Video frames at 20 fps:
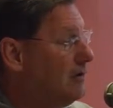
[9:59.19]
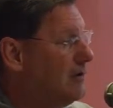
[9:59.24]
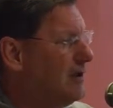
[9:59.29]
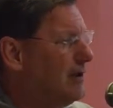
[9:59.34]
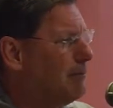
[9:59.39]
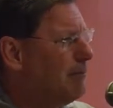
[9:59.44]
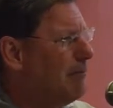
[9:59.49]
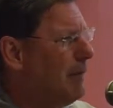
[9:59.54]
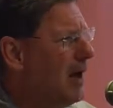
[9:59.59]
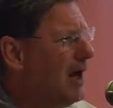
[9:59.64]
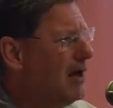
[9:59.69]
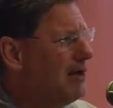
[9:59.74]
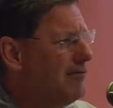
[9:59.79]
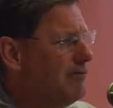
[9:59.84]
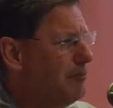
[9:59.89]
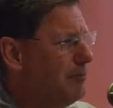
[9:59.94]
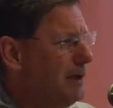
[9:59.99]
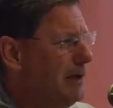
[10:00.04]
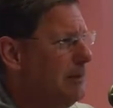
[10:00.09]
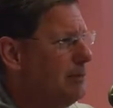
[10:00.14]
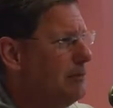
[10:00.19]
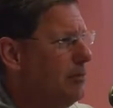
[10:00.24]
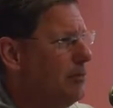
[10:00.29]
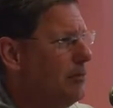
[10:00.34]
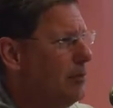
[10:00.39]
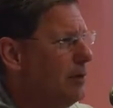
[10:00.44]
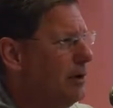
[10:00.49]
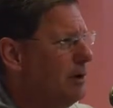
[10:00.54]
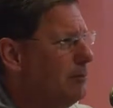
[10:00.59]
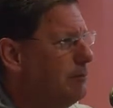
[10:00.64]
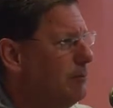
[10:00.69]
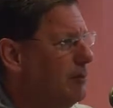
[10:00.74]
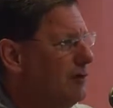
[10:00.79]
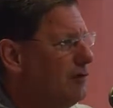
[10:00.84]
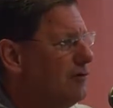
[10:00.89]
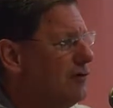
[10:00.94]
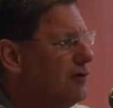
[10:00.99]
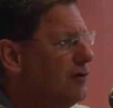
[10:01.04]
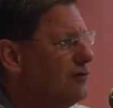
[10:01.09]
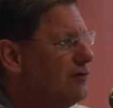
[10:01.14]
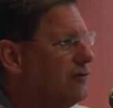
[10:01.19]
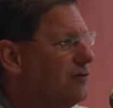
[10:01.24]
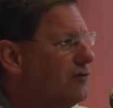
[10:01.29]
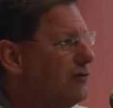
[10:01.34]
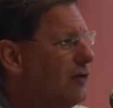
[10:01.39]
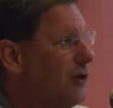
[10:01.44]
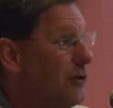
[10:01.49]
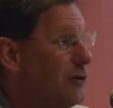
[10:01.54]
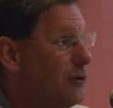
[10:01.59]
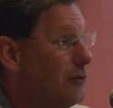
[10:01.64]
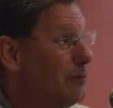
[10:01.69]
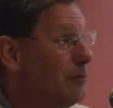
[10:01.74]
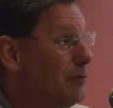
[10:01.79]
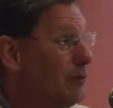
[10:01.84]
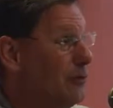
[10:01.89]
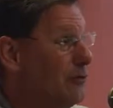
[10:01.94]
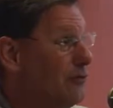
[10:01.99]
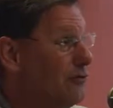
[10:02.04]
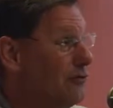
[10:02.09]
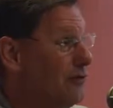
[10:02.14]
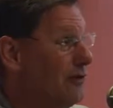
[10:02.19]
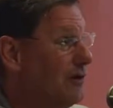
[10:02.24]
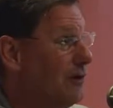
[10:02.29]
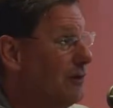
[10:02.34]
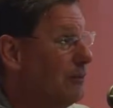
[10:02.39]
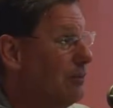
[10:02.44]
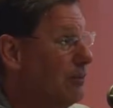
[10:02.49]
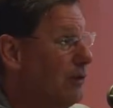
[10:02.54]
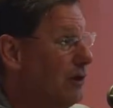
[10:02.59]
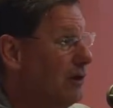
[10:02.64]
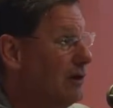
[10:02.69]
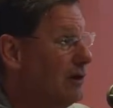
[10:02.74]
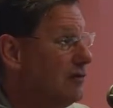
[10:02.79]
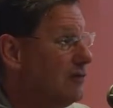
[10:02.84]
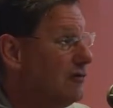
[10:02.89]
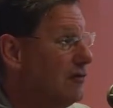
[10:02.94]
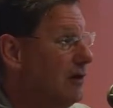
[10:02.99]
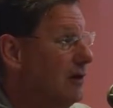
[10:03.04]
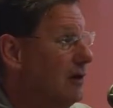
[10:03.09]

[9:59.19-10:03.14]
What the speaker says: the amount of people and business and dollar bills that it brings.